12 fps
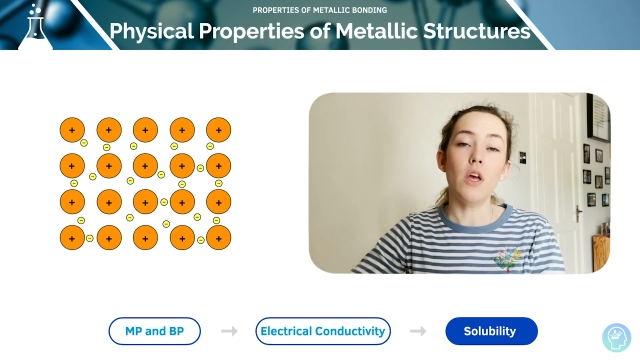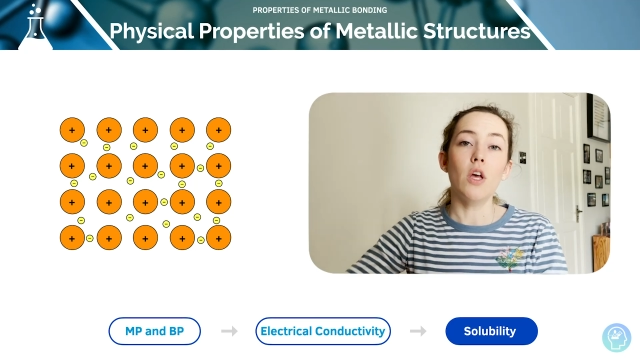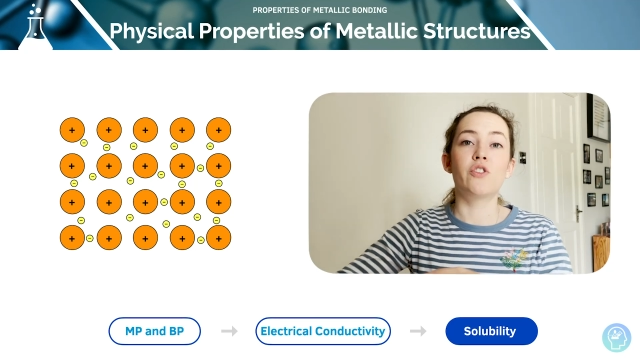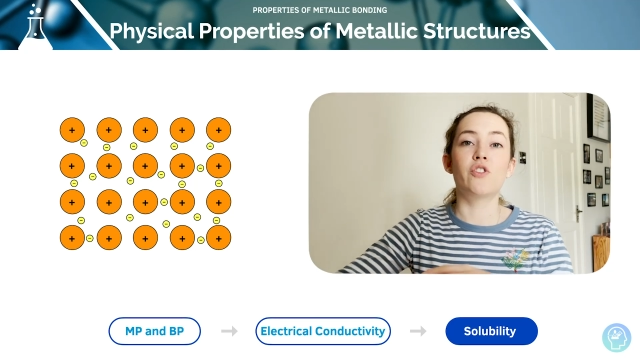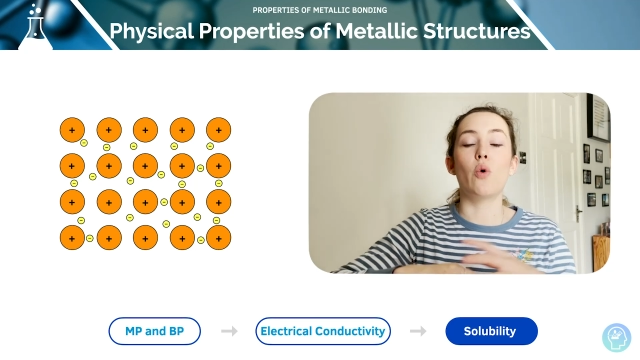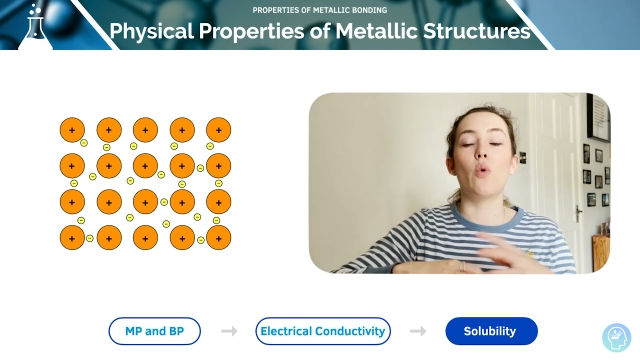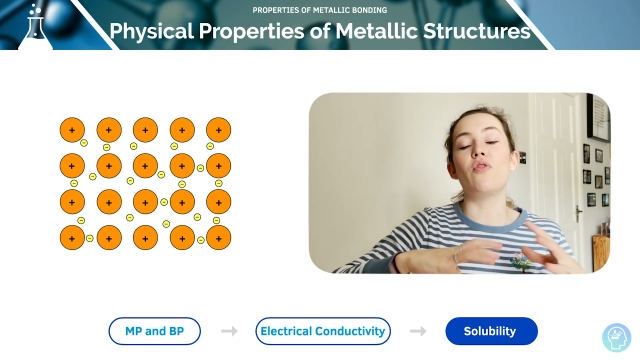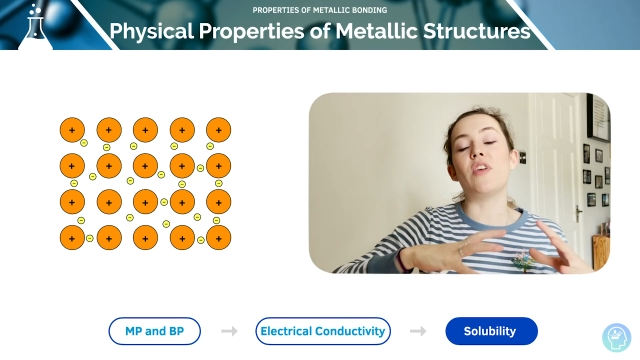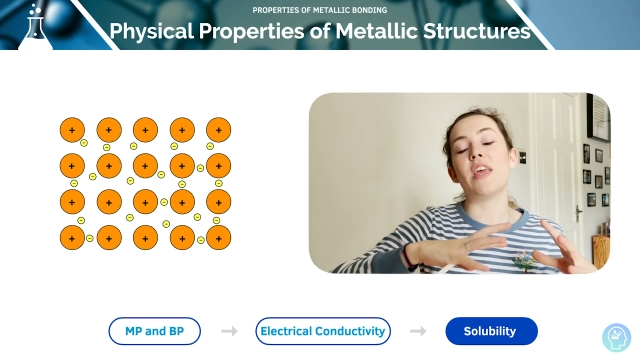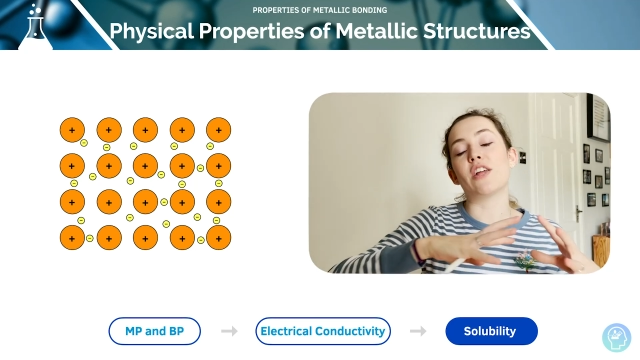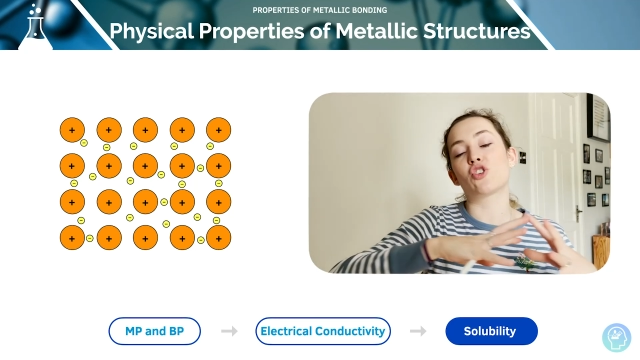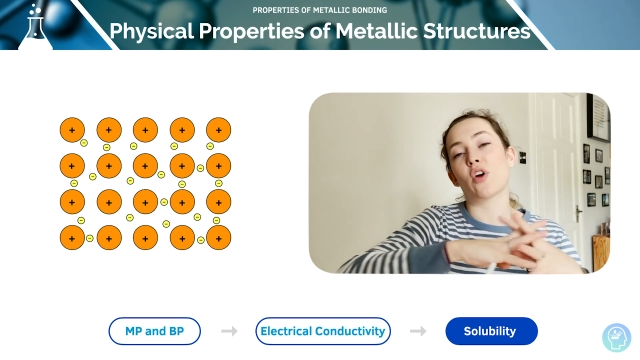So
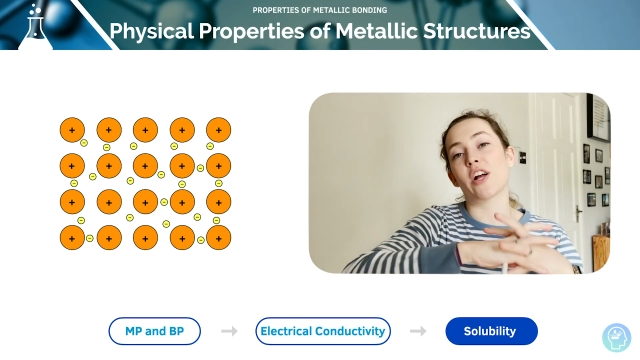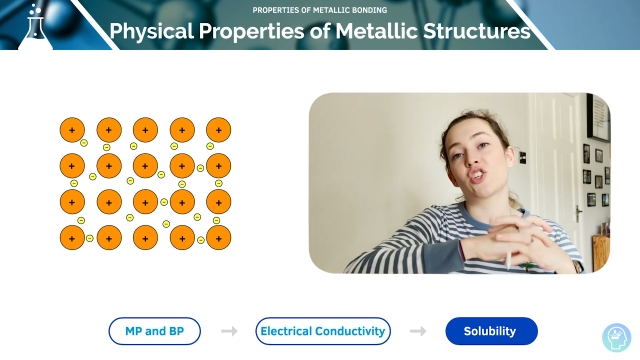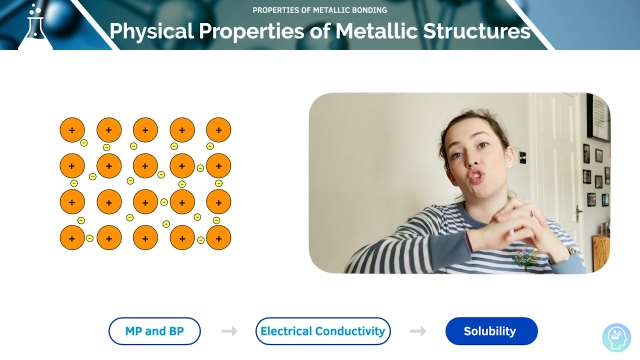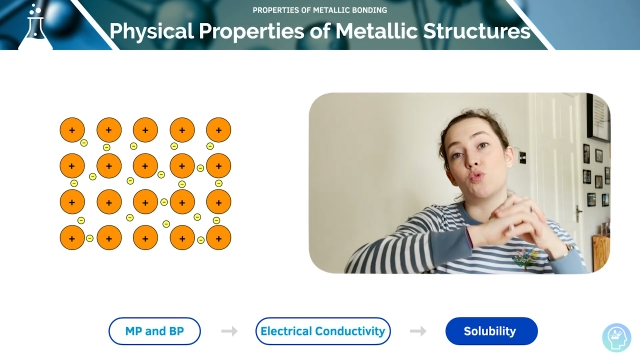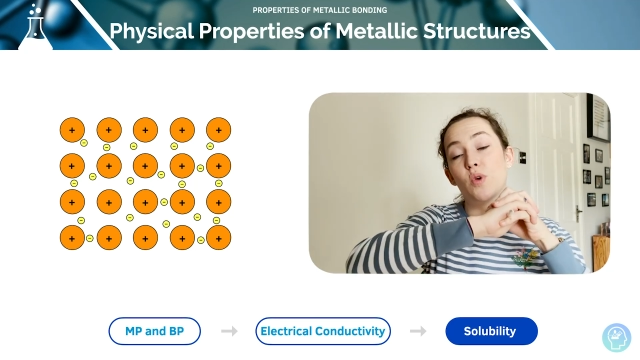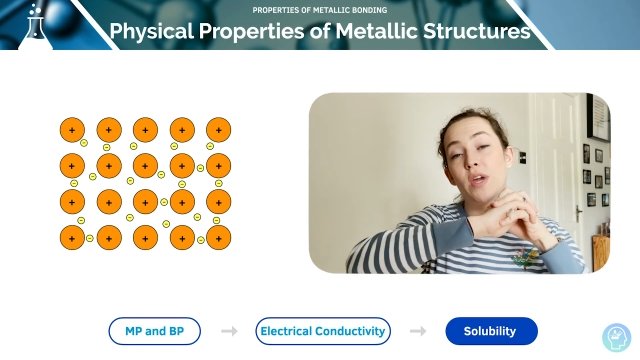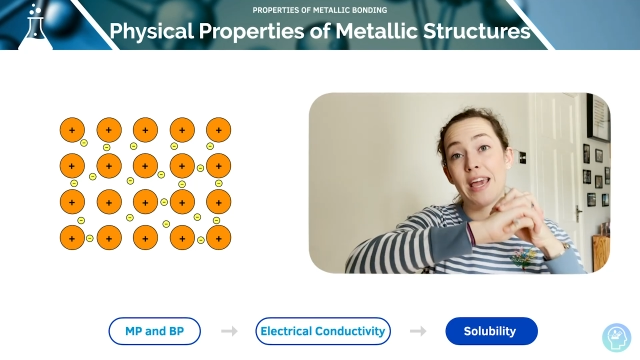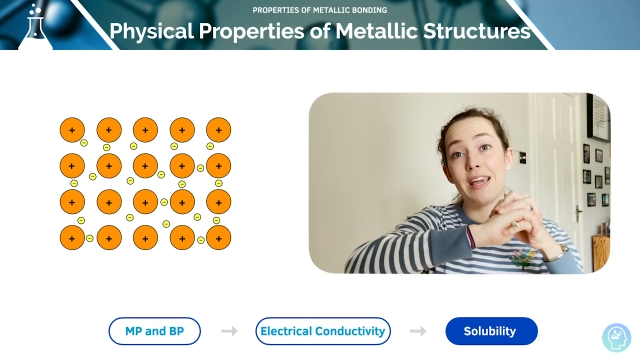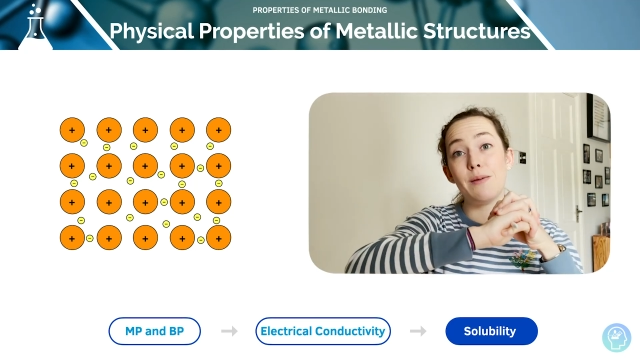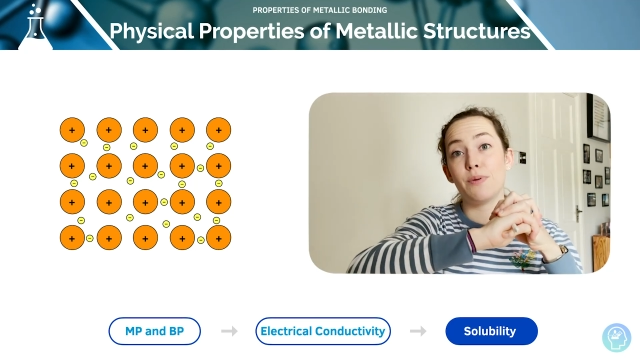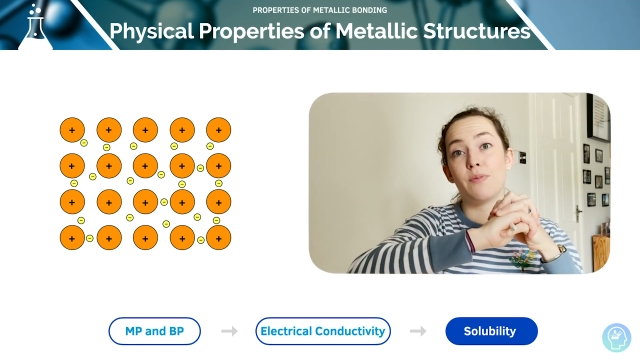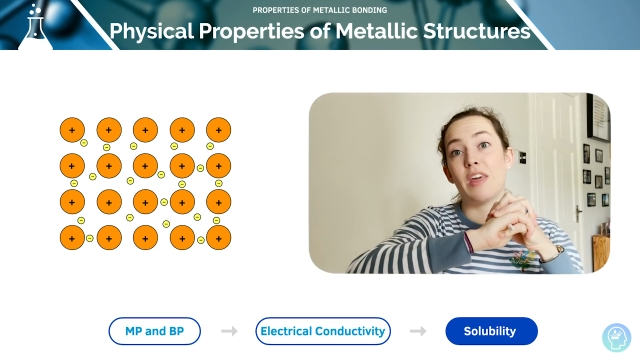the attractions will
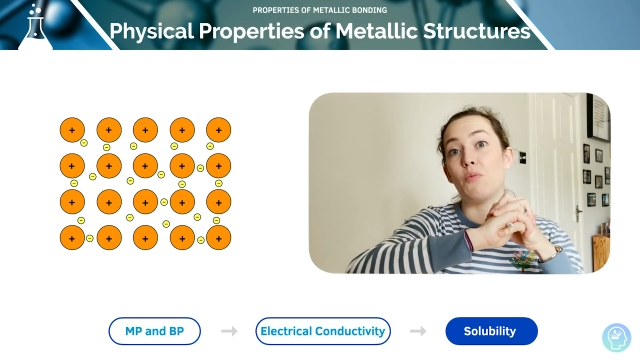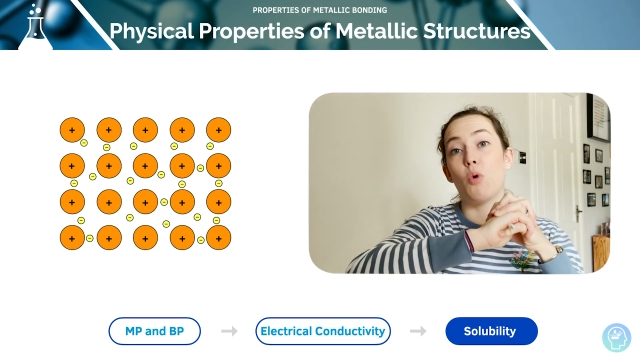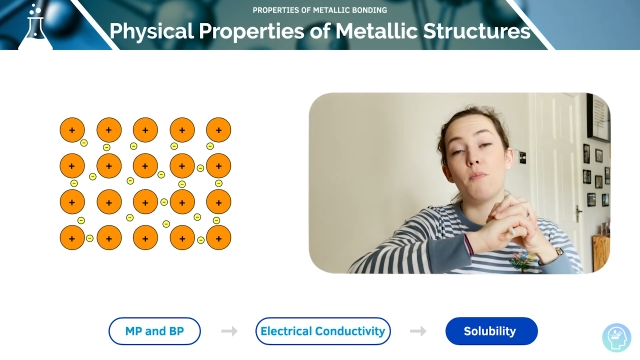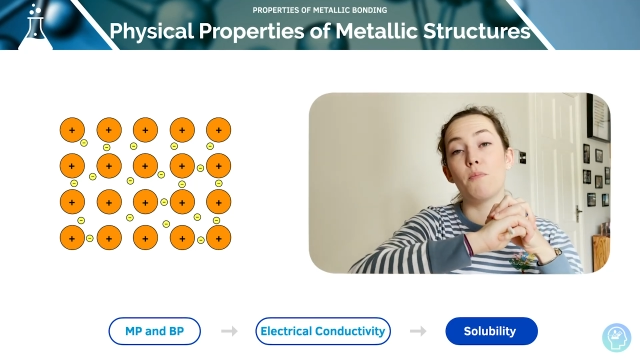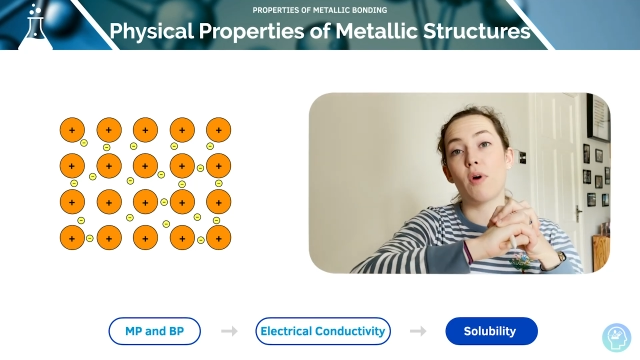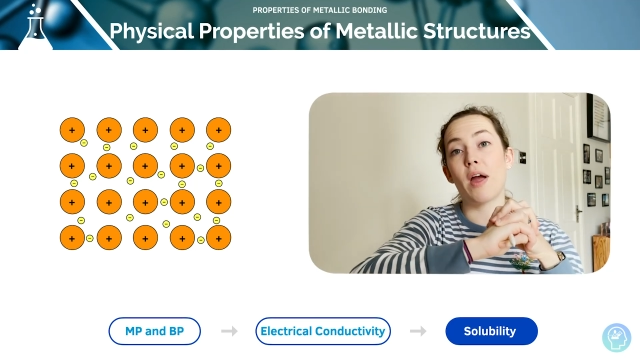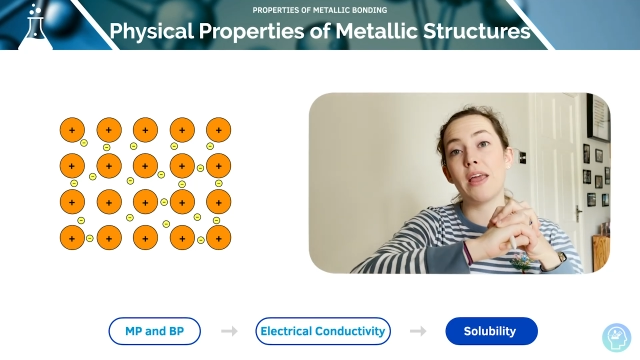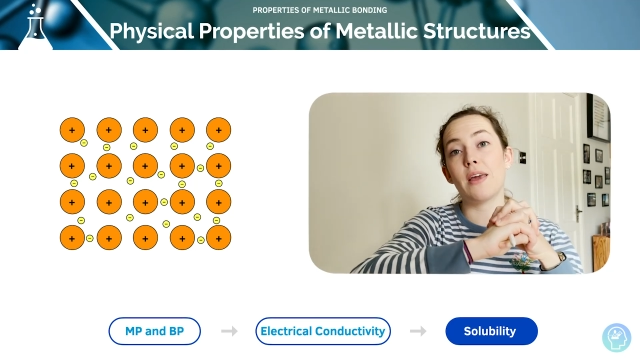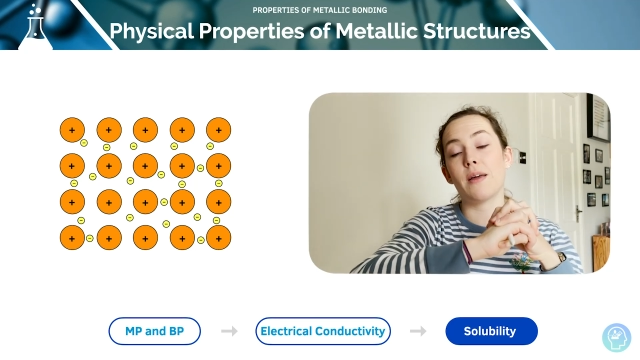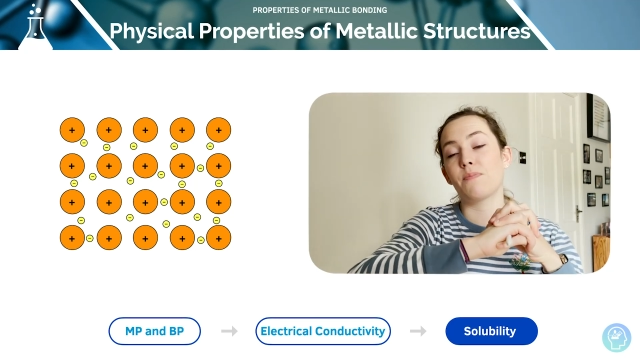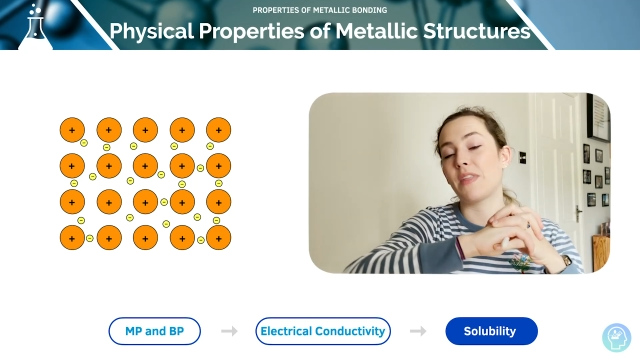keep, they won't break,